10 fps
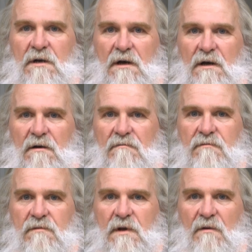
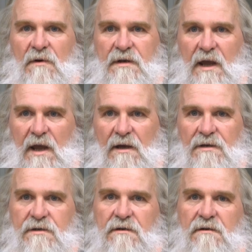And we
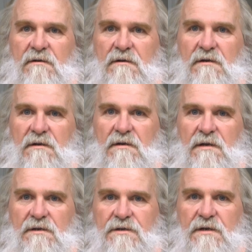test,
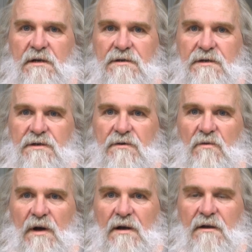and it's just a
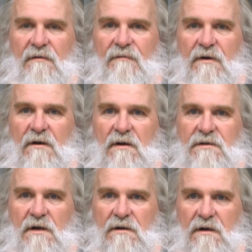way of
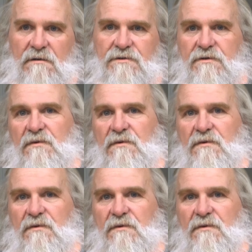it's our culture.